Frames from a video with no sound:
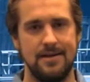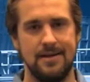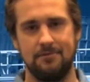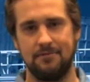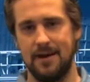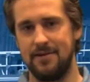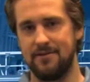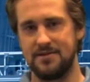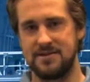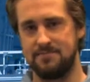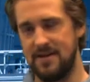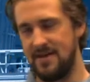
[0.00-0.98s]
it
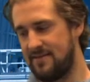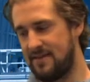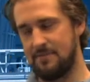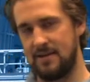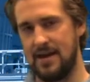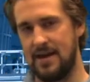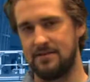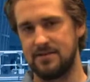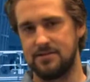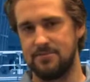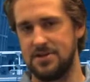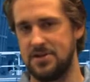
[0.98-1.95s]
renders the basic mechanical
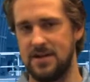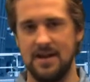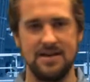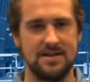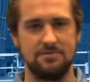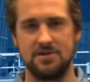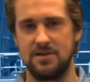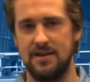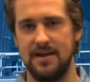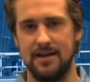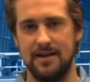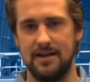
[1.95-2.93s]
switch and any switch
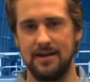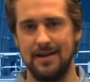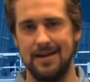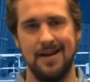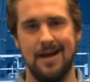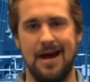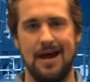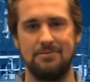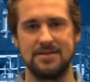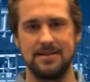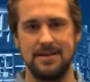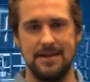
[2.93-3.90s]
like it
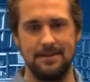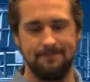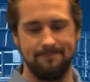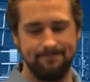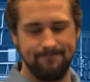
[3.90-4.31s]
obsolete.